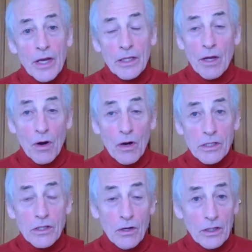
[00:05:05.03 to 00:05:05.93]
There were
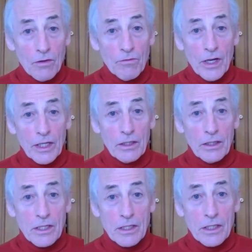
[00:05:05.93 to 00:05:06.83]
also other
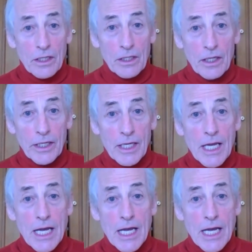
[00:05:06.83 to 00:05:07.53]
factors like